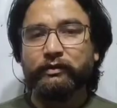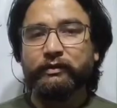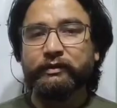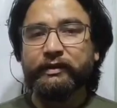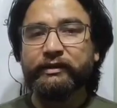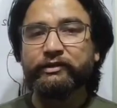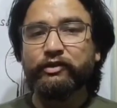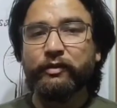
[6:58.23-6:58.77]
The
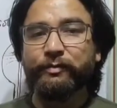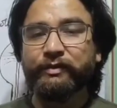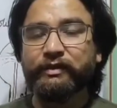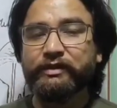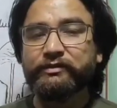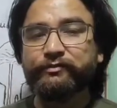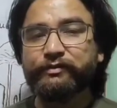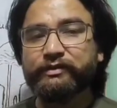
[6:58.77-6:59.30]
next topic
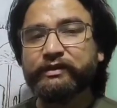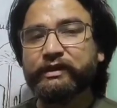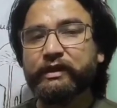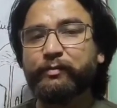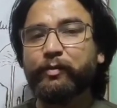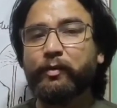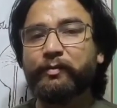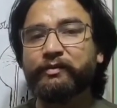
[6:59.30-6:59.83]
is
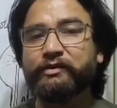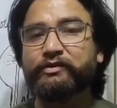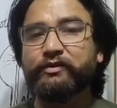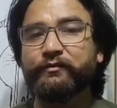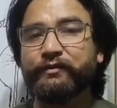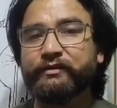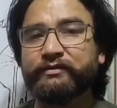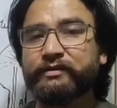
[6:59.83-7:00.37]
physical properties
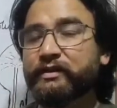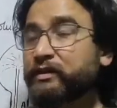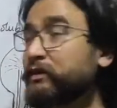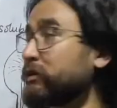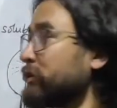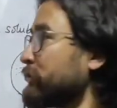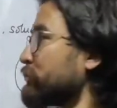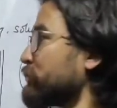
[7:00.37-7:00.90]
of HCl.
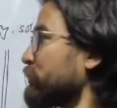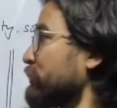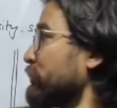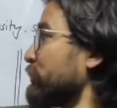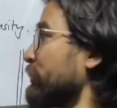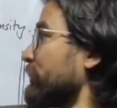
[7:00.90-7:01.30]
So